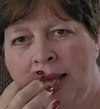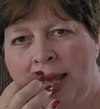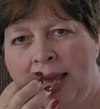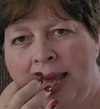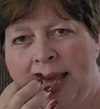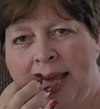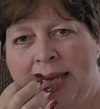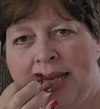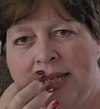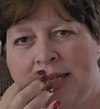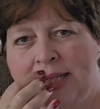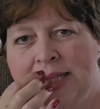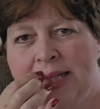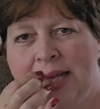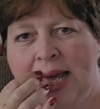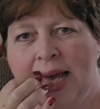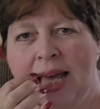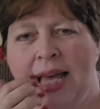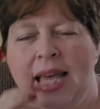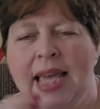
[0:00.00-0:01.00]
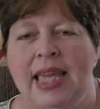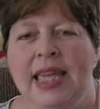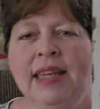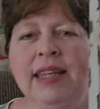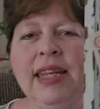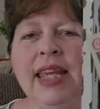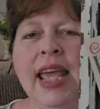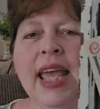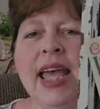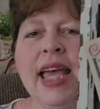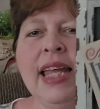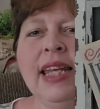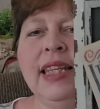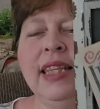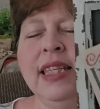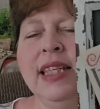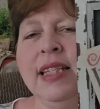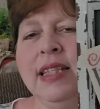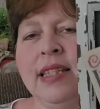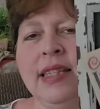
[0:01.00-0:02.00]
And I had
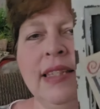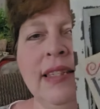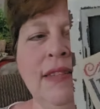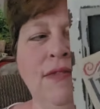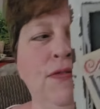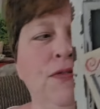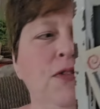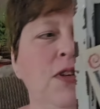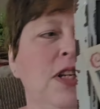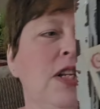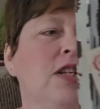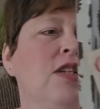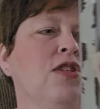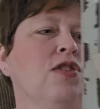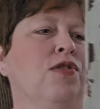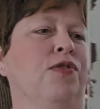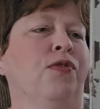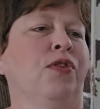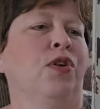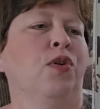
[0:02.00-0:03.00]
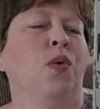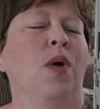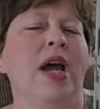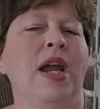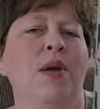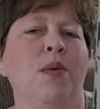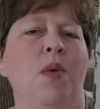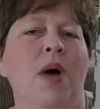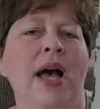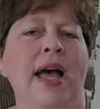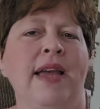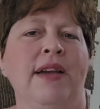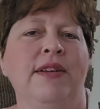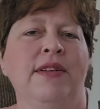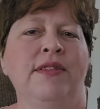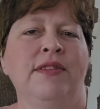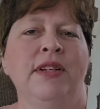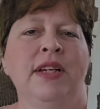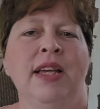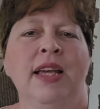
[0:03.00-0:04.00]
this finished for quite a
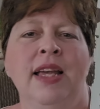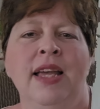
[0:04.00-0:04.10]
while,